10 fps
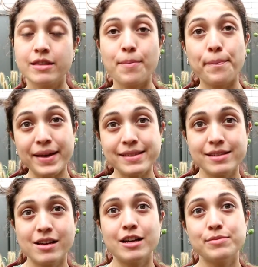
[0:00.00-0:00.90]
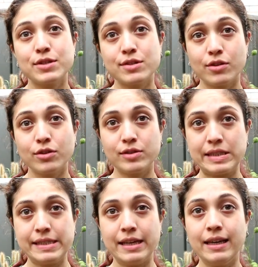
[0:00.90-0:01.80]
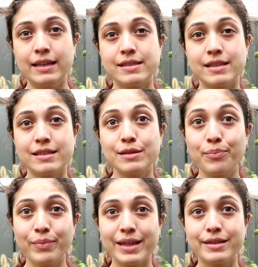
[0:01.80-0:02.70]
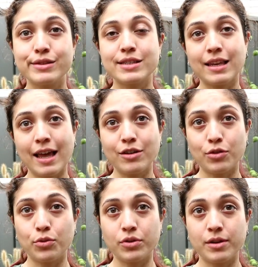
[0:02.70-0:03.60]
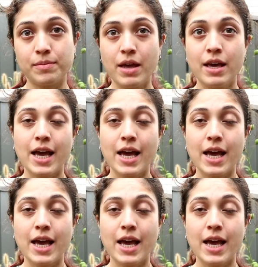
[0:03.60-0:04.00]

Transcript: The best time to sow your seeds is mid to late autumn